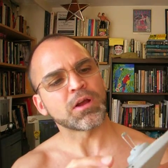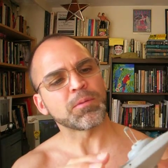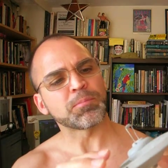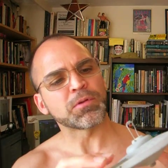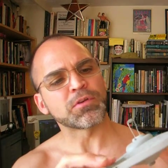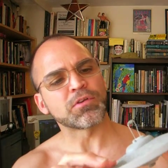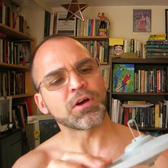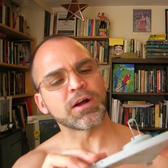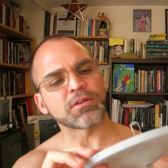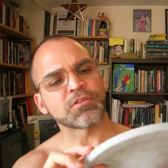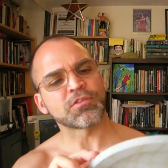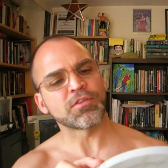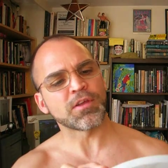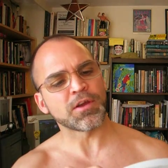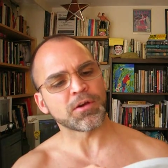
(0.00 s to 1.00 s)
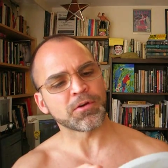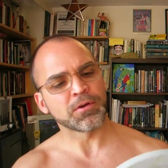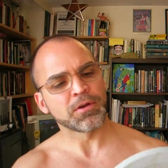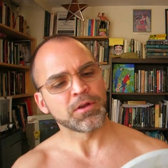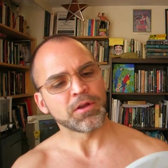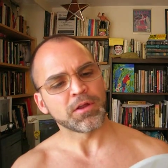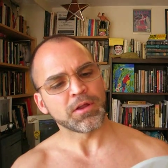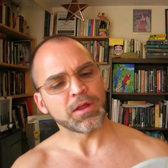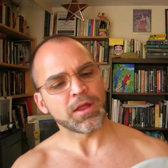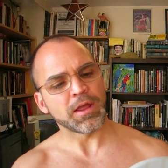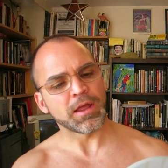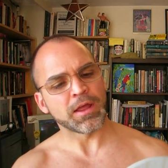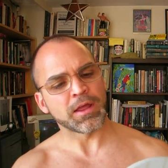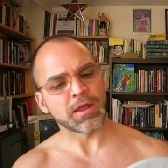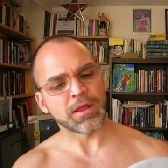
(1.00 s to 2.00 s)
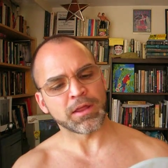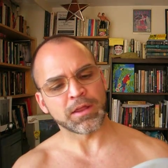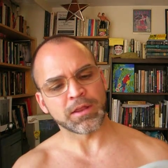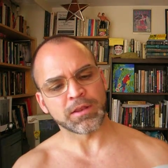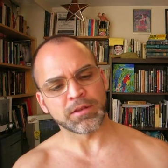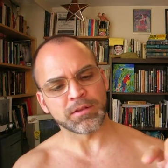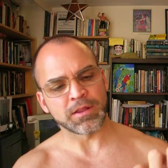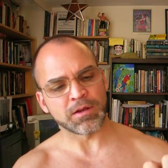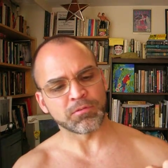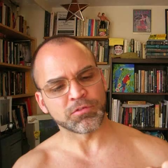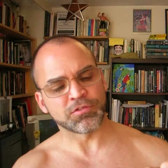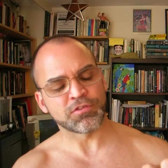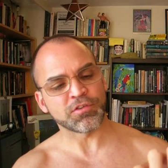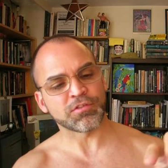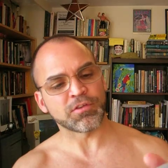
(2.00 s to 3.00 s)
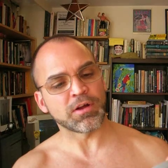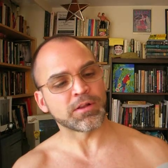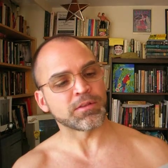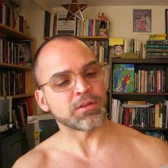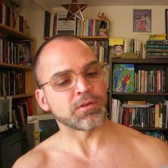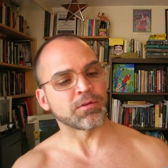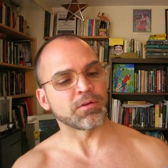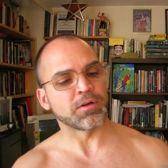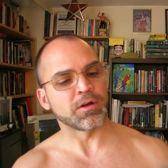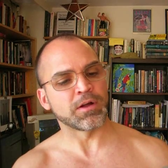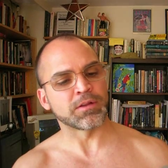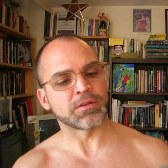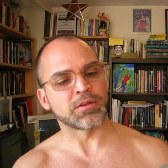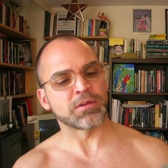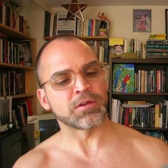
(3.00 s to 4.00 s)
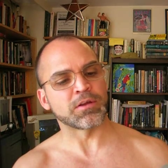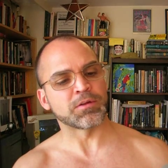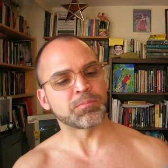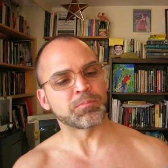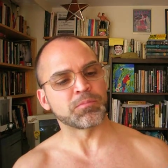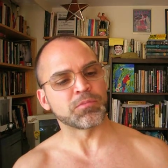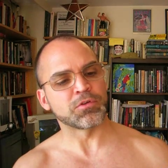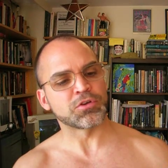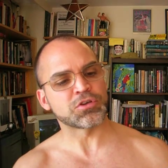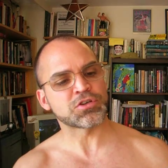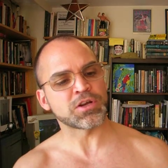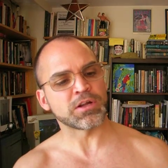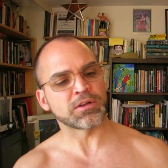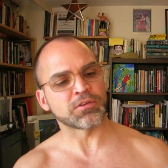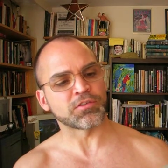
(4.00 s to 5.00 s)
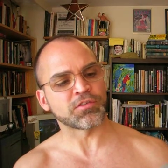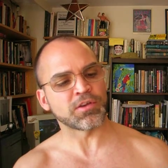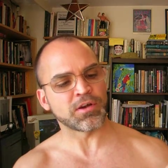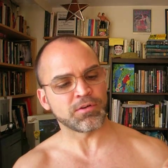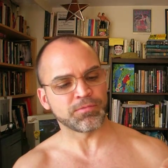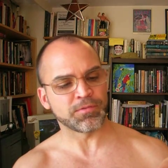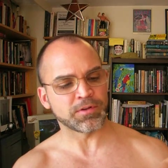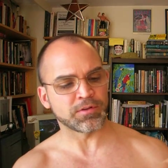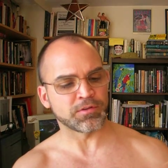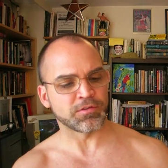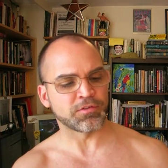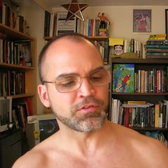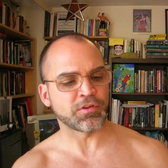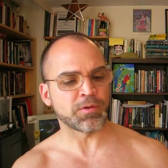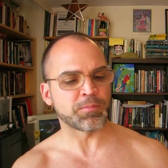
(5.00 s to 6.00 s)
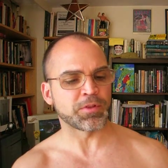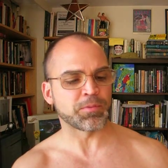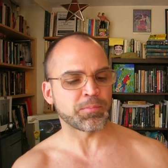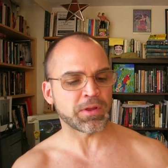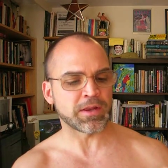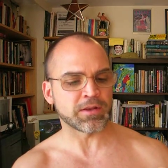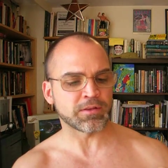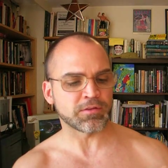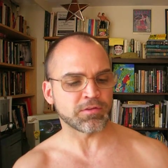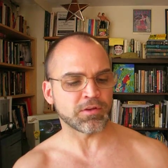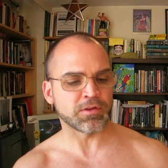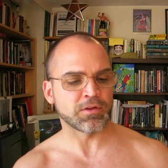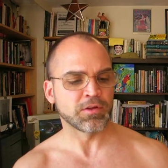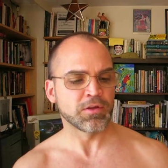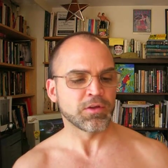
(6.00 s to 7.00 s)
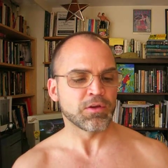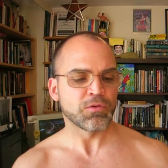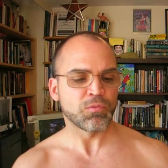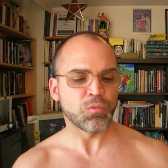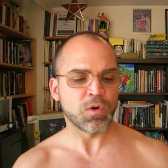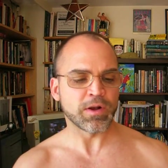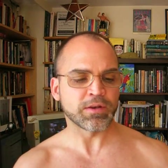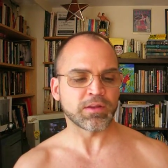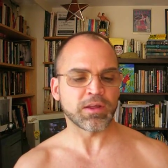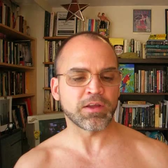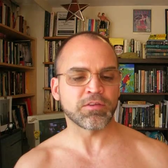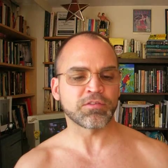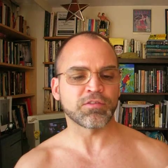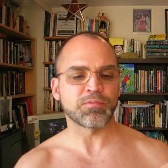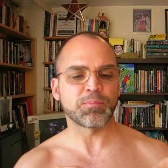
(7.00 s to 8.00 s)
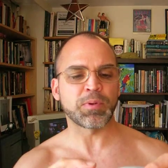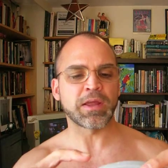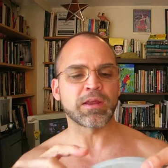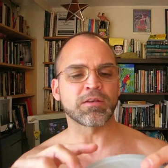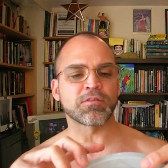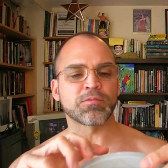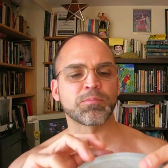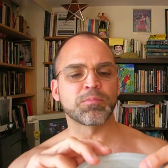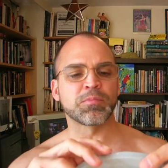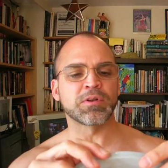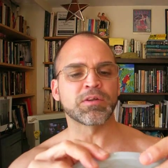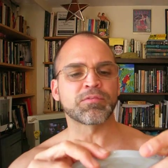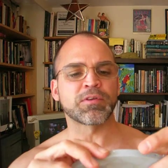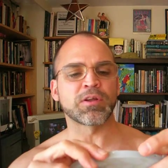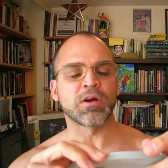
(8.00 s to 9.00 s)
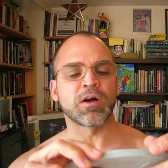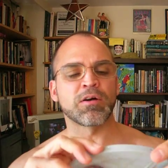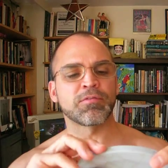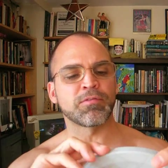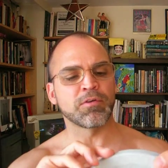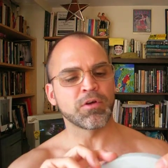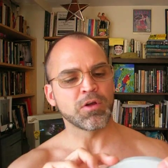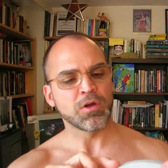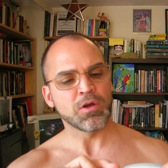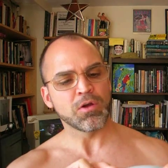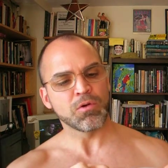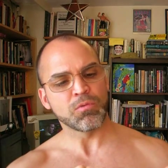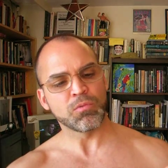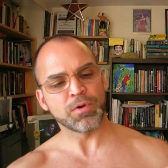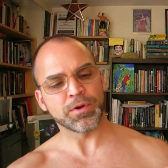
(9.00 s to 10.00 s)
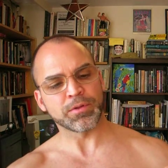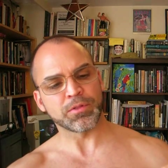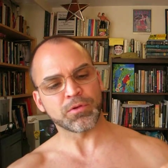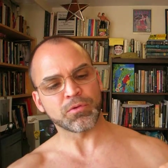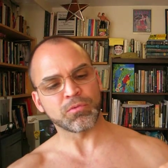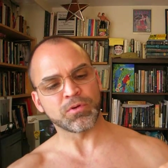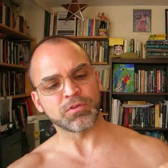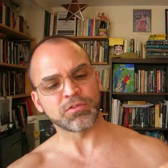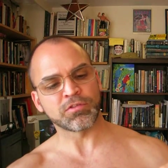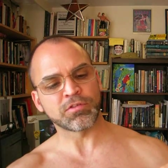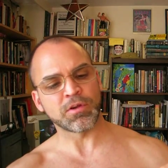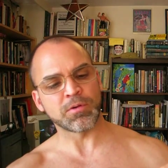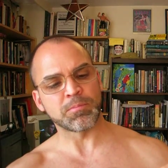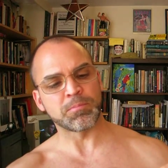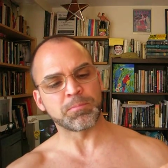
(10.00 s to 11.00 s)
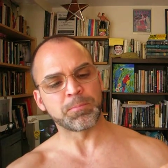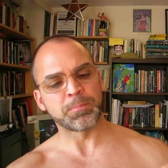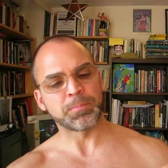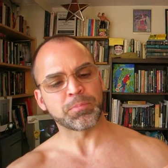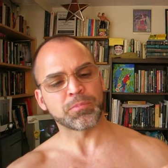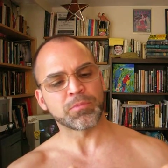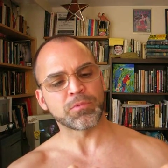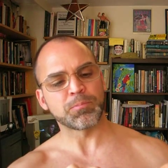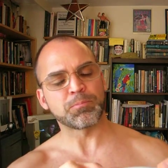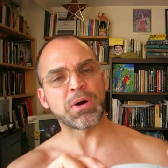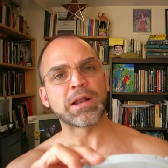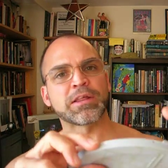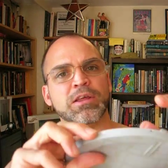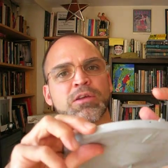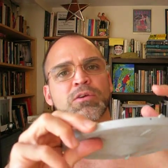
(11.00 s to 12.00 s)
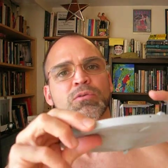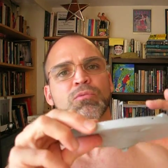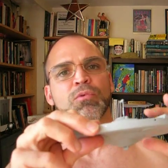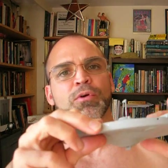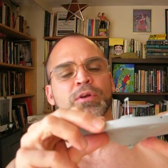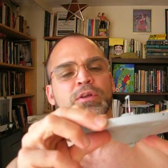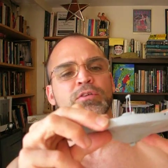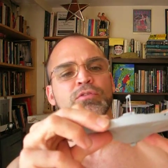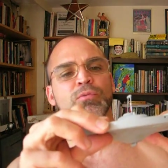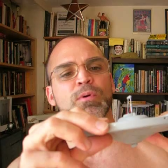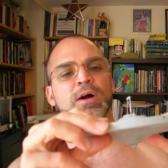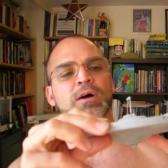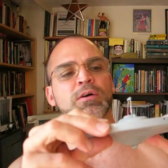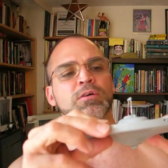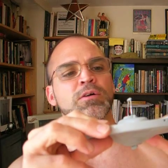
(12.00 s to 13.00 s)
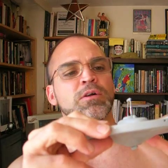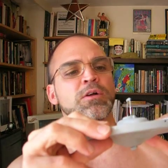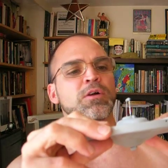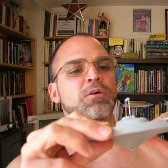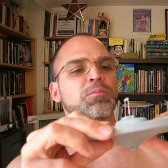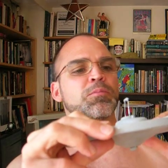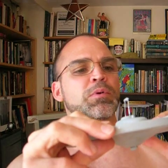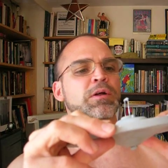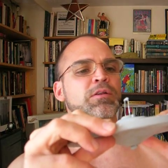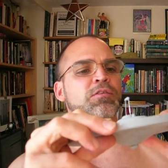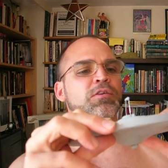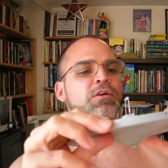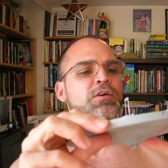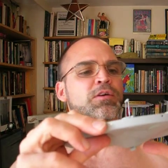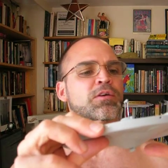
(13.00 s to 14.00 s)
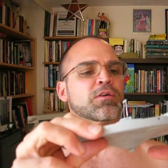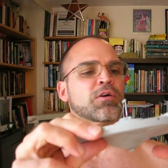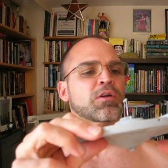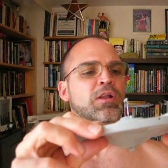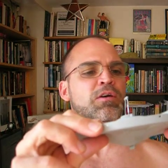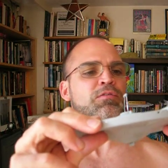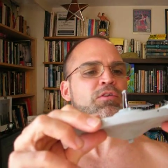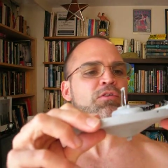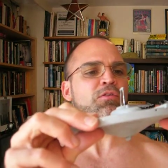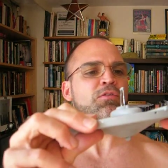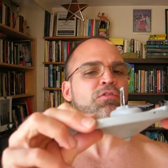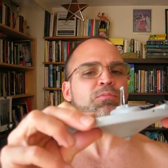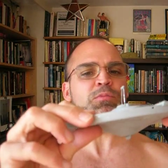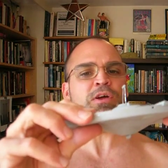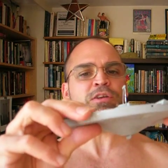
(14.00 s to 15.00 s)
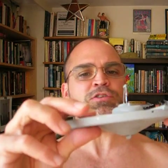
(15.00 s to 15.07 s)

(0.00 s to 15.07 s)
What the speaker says: a couple of dots there, and that was just on the shell itself, and some of the paint, one case of paint lifting off where there was some putty work as well, but I'll have to do some